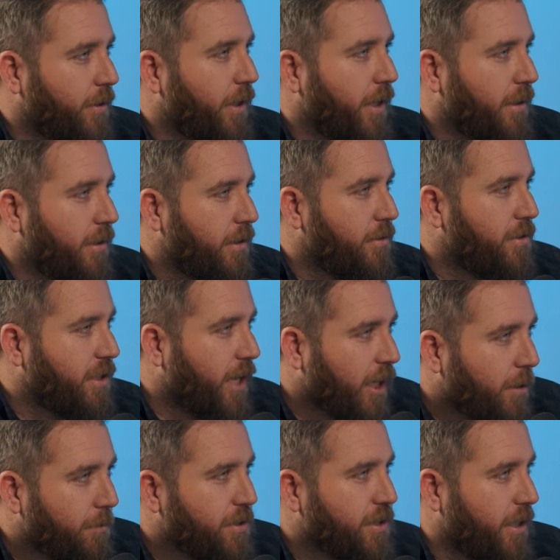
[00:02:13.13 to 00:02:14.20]
Okay. Time.
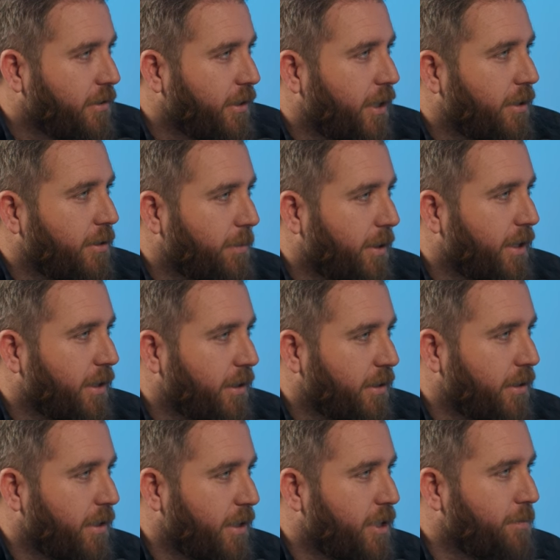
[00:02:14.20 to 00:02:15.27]
Scale up or scale down, depending on
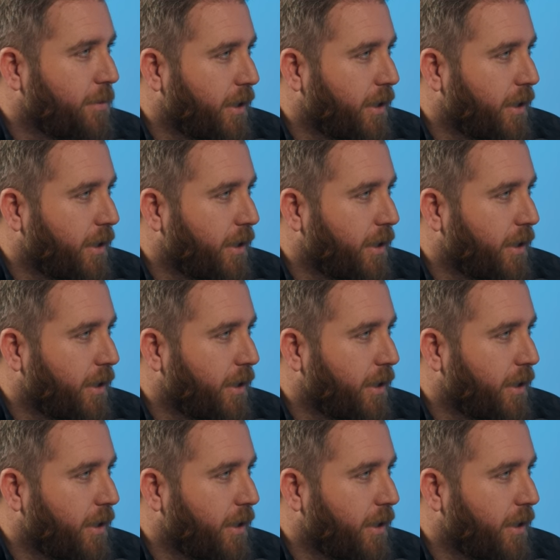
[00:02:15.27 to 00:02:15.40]
the needs.